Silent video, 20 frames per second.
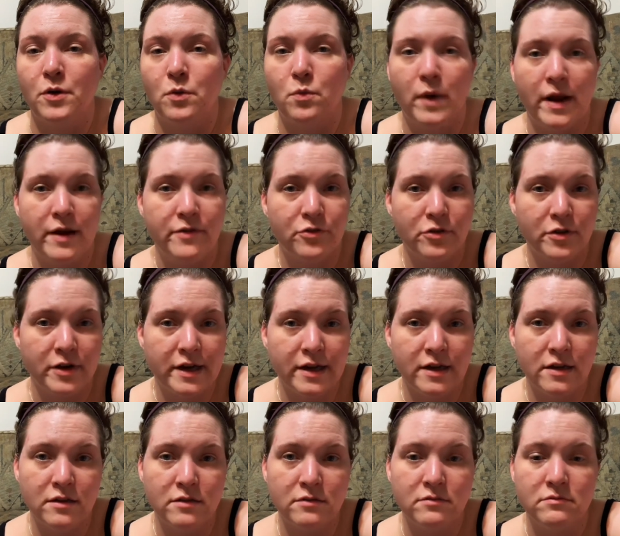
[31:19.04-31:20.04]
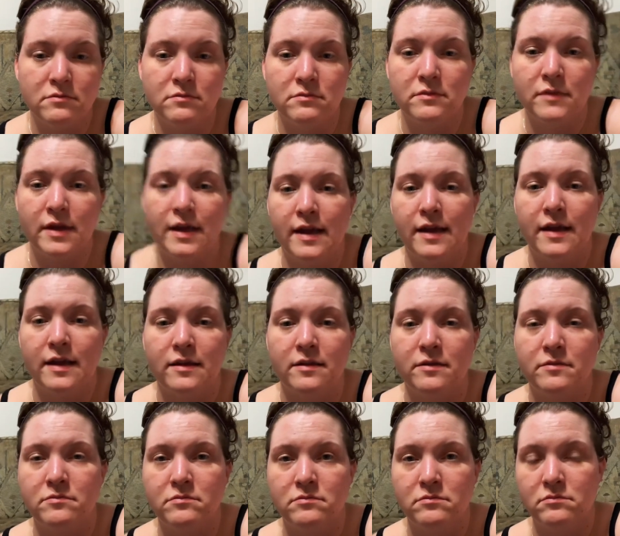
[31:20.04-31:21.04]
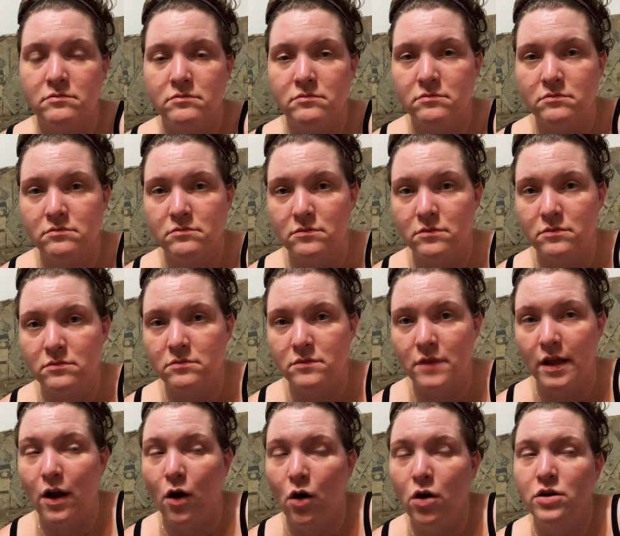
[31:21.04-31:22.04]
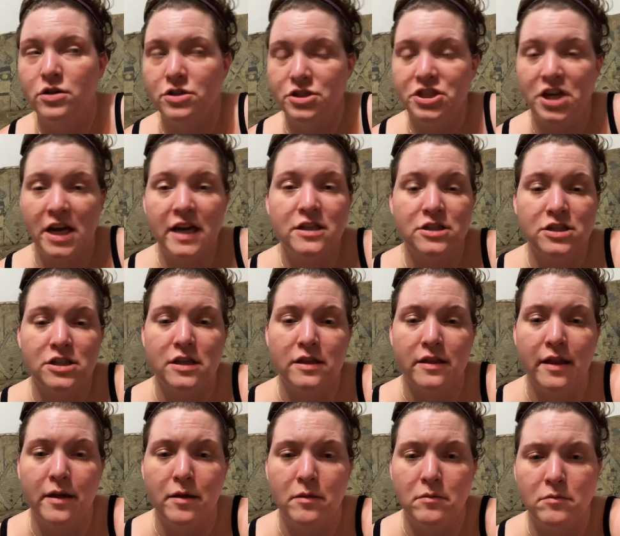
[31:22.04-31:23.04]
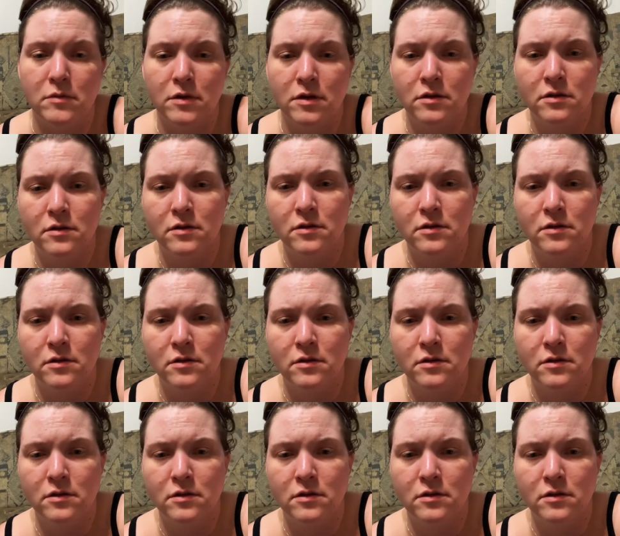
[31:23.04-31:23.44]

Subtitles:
they're wavering. They aren't changing them.